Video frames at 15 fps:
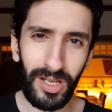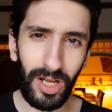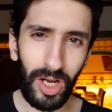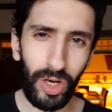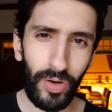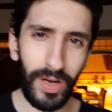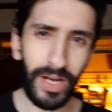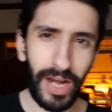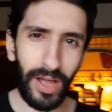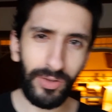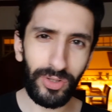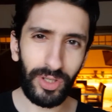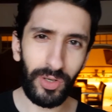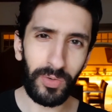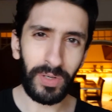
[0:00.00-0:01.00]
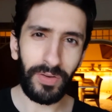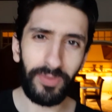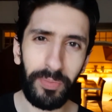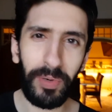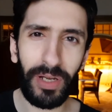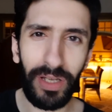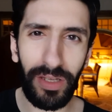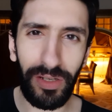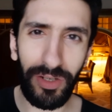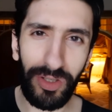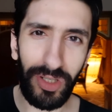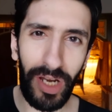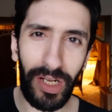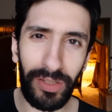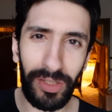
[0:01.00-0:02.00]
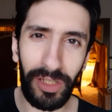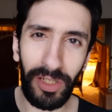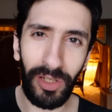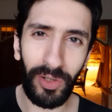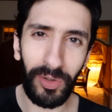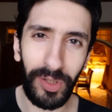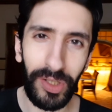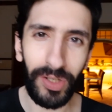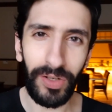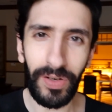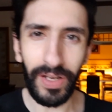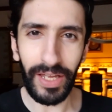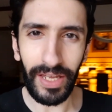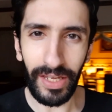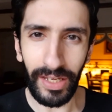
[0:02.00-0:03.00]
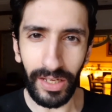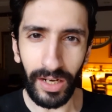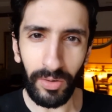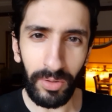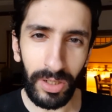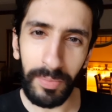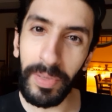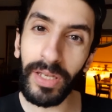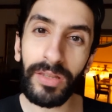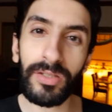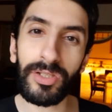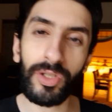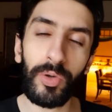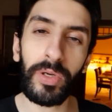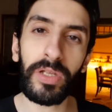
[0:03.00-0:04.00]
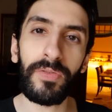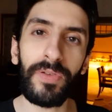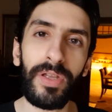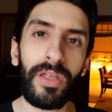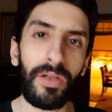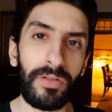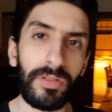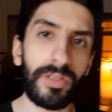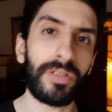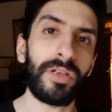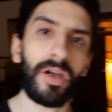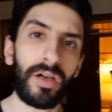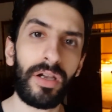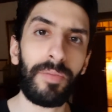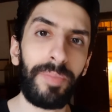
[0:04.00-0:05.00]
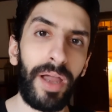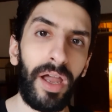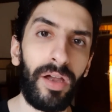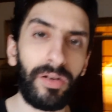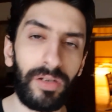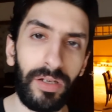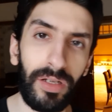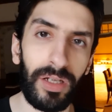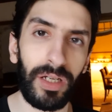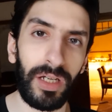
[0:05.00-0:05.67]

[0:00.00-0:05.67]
Alright, how's it going everybody? It is Al Nino here, and I want to make this quick video to talk about